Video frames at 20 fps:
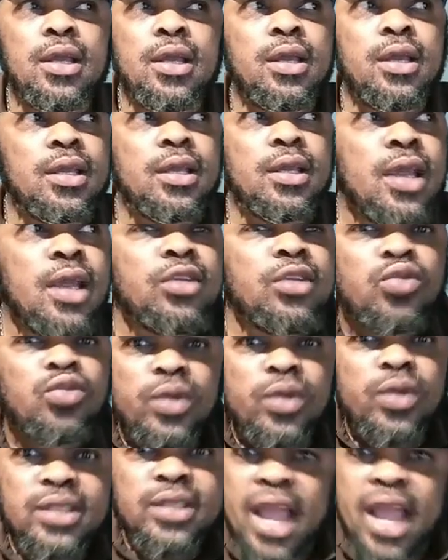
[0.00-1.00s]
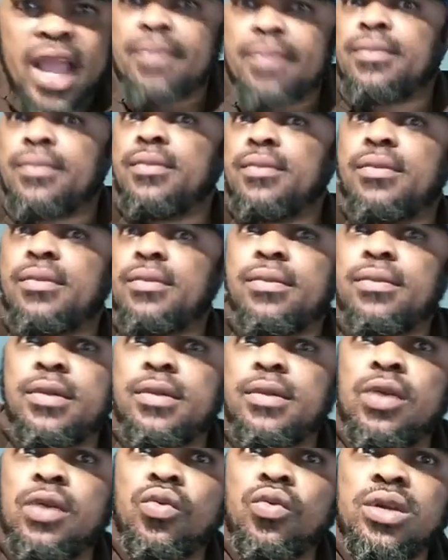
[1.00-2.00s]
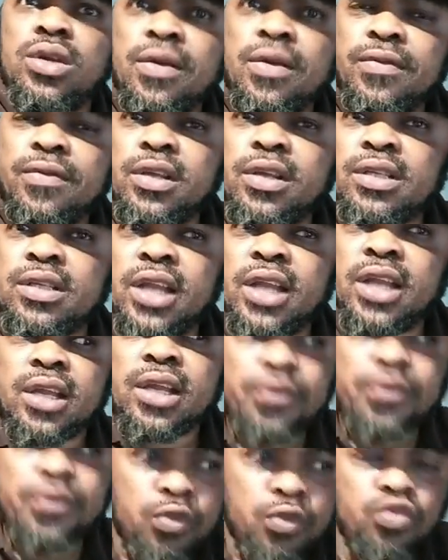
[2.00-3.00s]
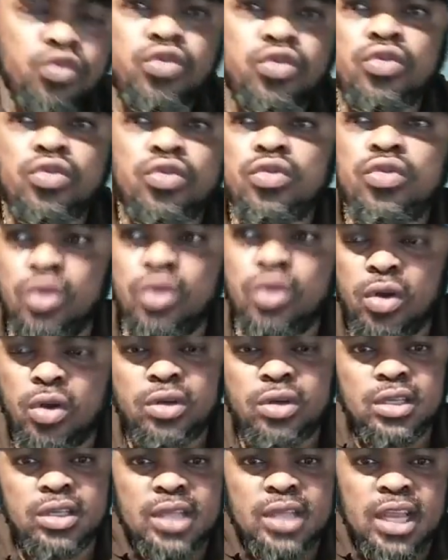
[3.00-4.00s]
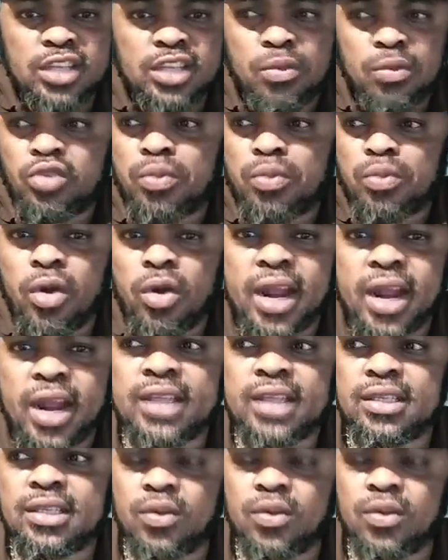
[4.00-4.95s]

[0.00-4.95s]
It gets to a time, it will give the snake food. These they are small rats, the